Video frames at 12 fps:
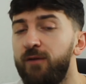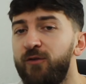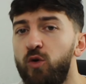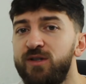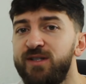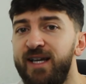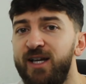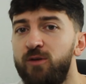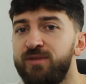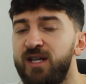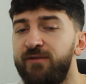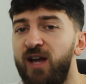Of course, it
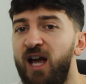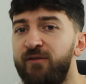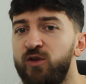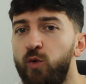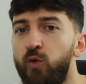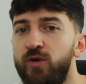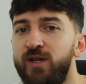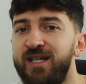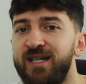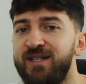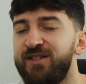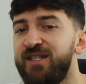helps if you have an already
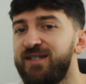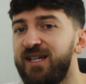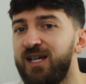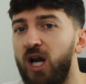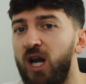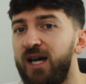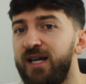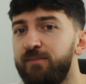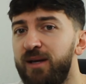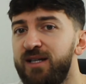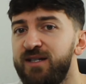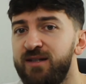existing
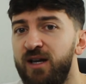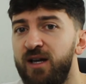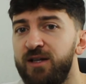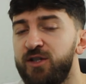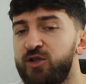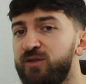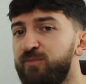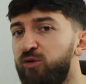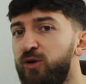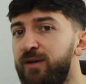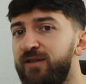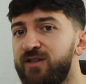client base, such as
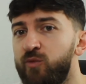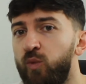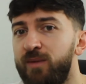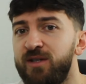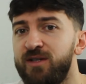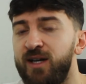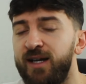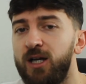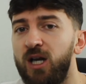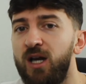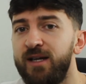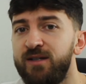previous web design
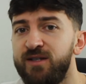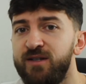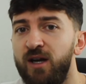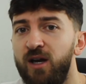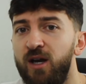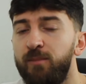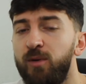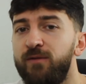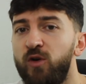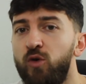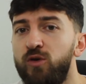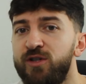clients, but
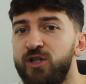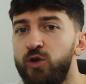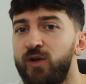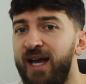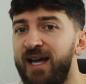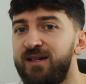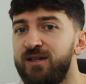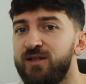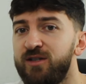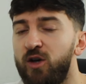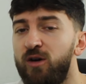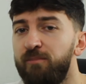of course, you can
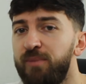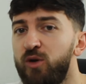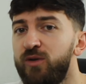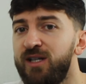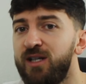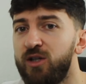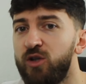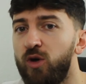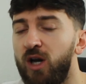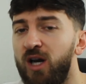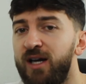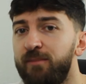start building your
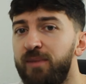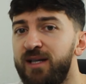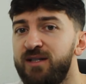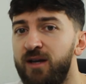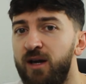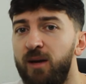client base